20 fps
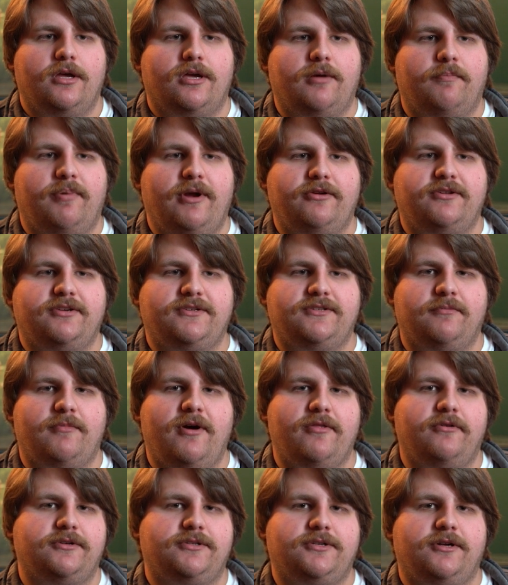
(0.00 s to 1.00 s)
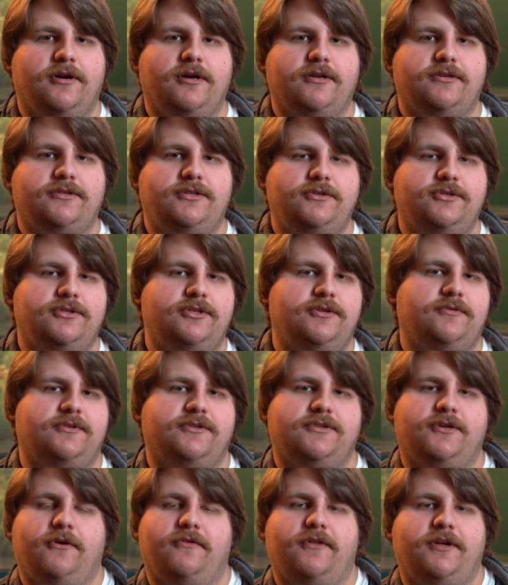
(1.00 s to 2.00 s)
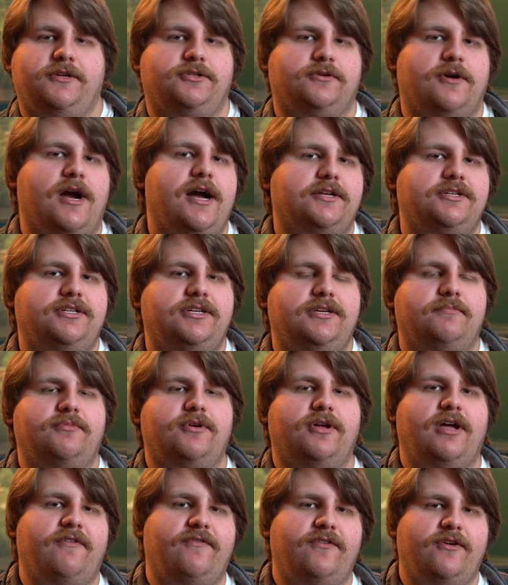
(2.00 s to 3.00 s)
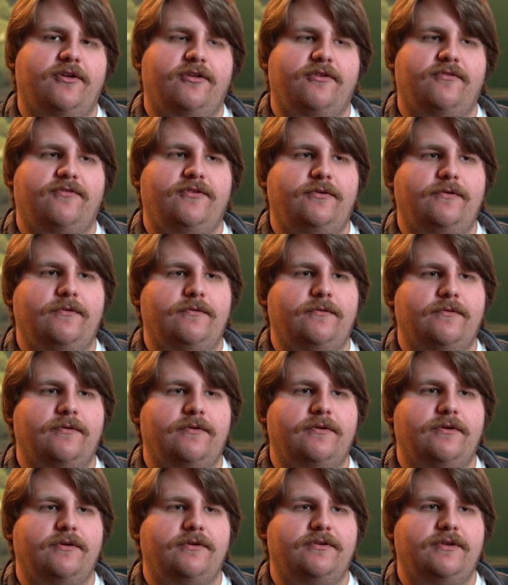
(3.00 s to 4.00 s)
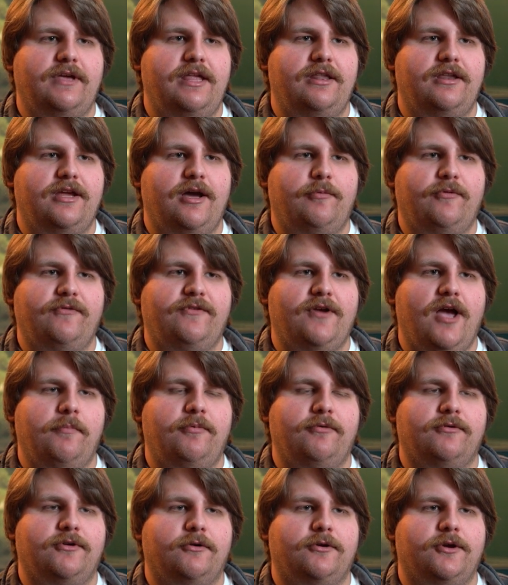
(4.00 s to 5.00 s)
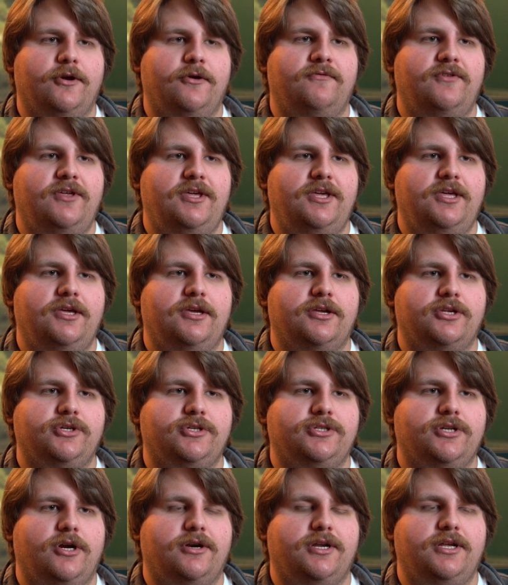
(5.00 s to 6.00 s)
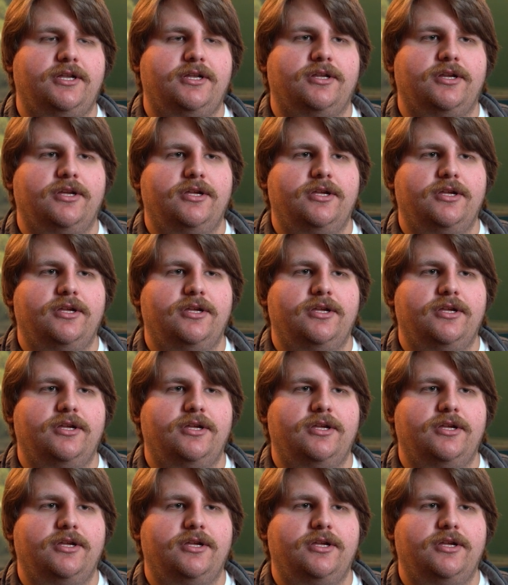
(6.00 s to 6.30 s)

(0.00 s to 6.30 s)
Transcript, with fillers: compared to some other starts. Usually you want to start like Jirachi, but I feel if you end up with Tapu Koko V and you're starting